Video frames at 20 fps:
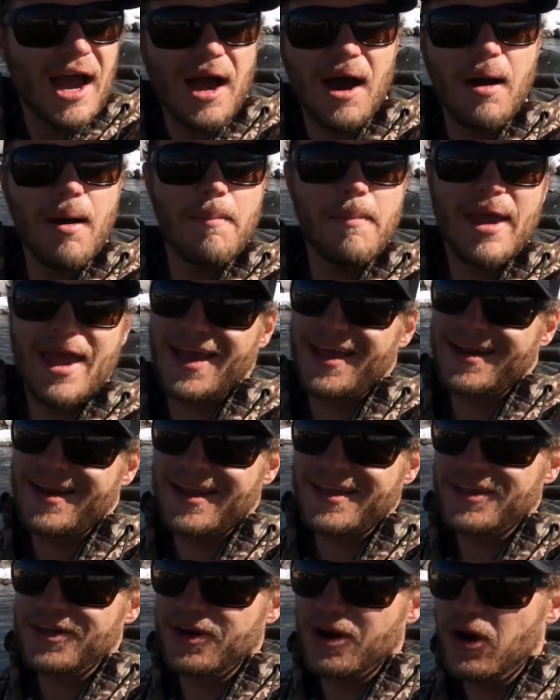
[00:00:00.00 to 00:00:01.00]

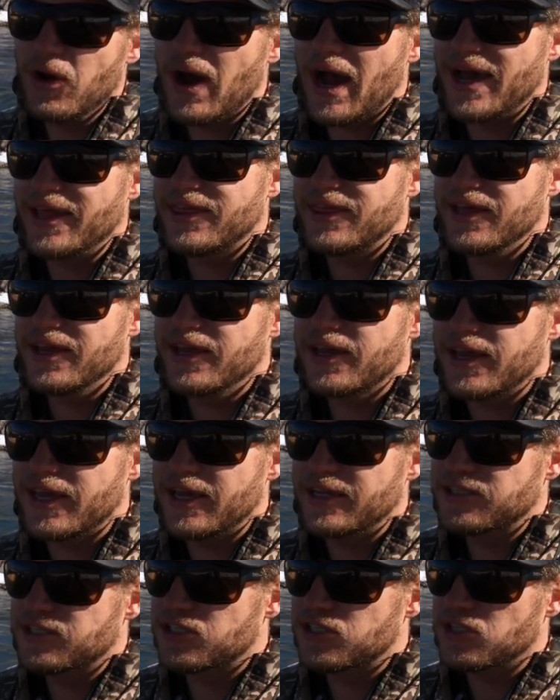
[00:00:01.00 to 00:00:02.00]
And you know, I
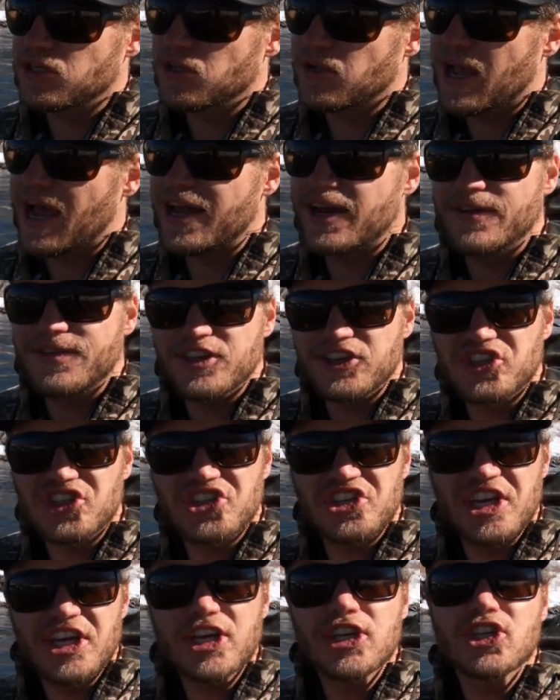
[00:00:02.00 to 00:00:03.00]
think it's kind of the
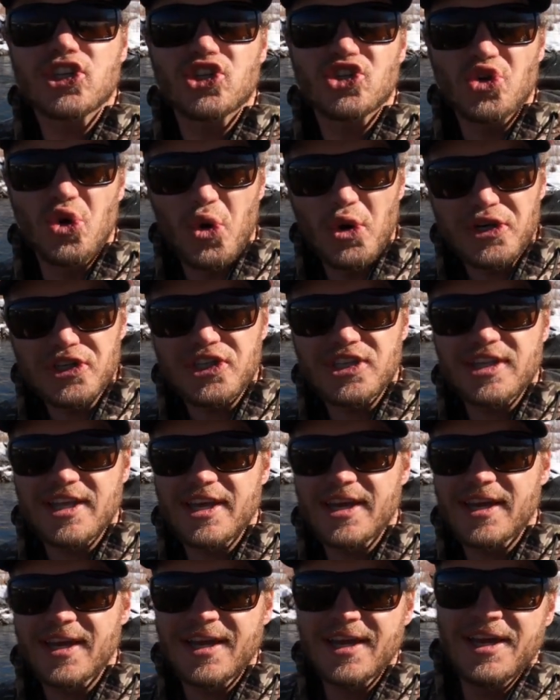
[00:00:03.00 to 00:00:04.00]
sink source
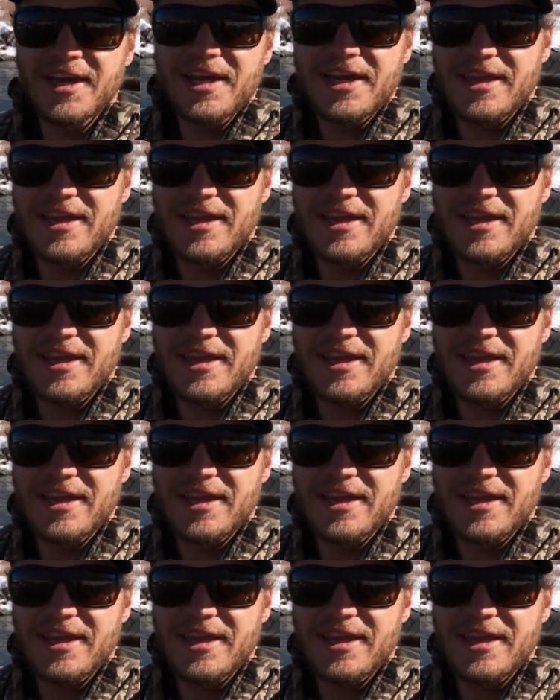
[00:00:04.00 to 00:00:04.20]
thing.